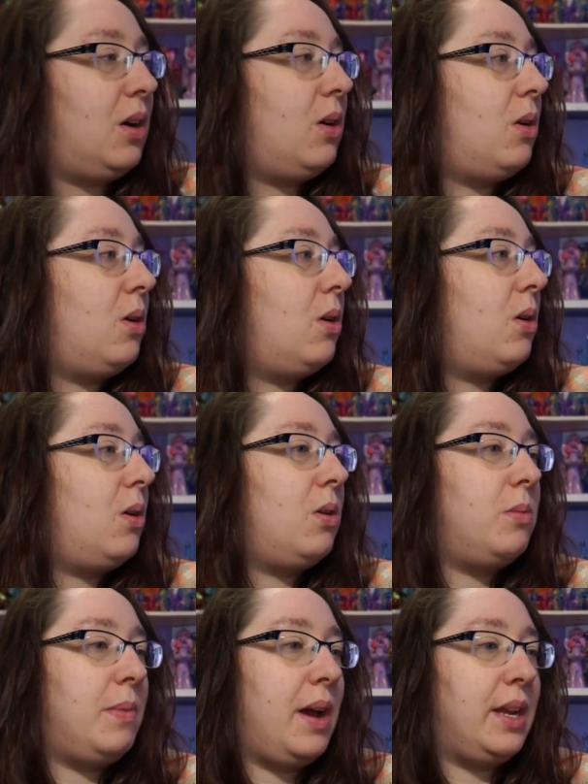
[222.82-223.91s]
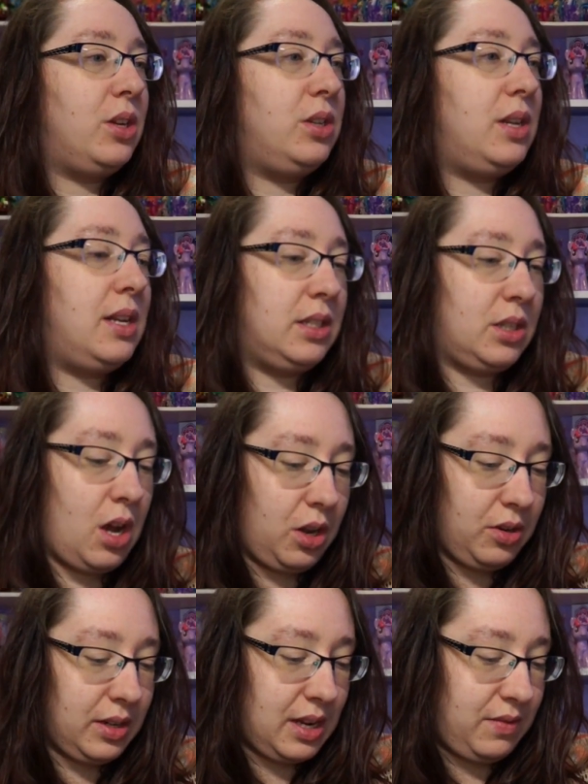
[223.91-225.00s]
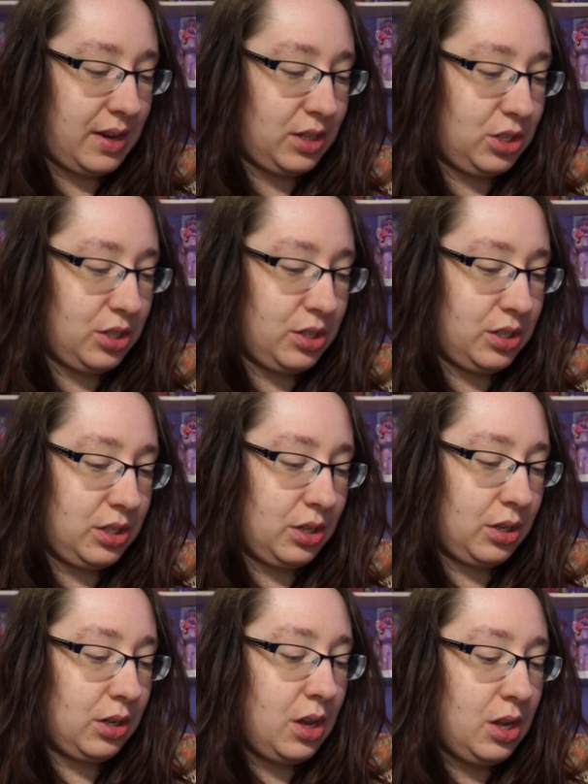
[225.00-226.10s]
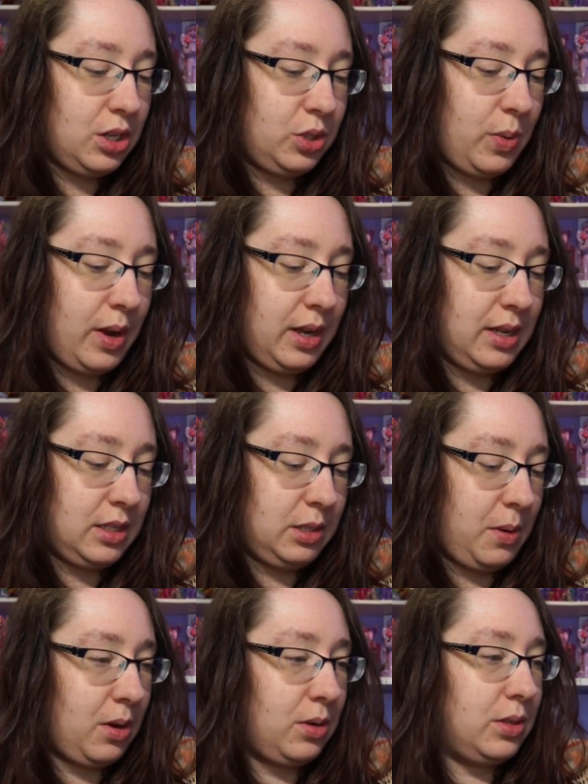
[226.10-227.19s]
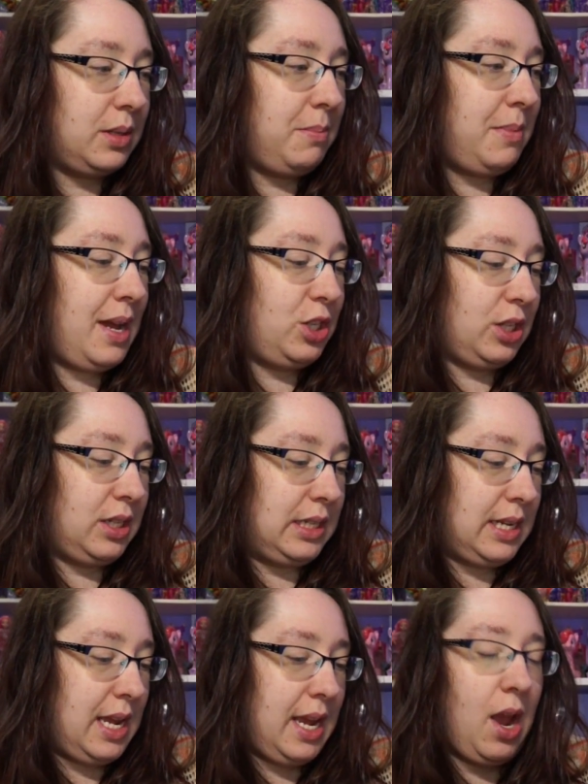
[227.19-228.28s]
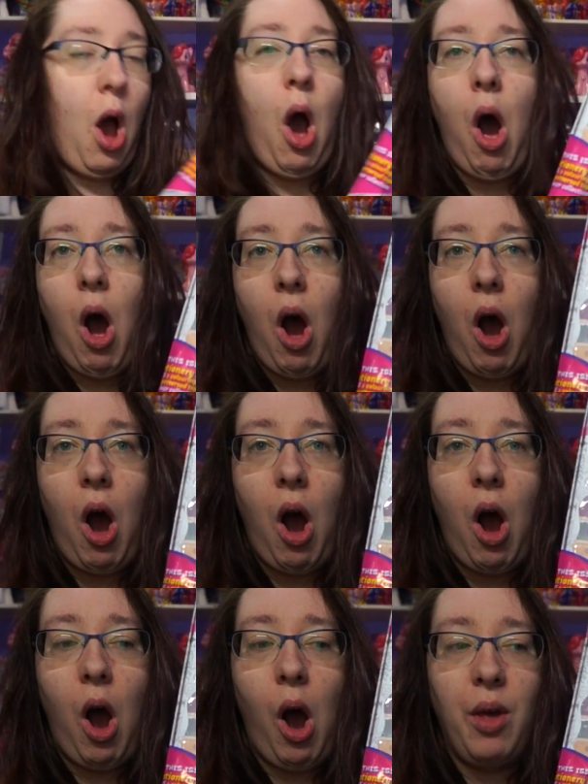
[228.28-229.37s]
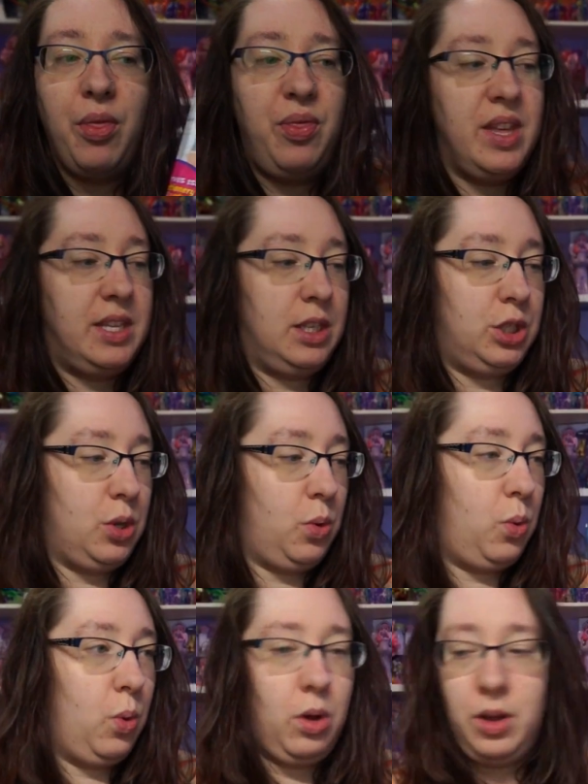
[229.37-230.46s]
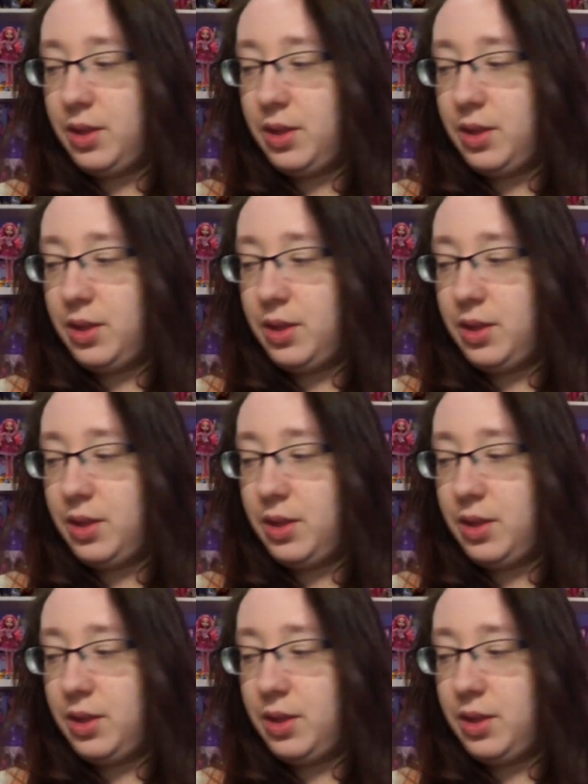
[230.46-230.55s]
Oh my goodness. Coloring Adventures, Twilight Sparkle's Magic Day. Oh, this is so cool.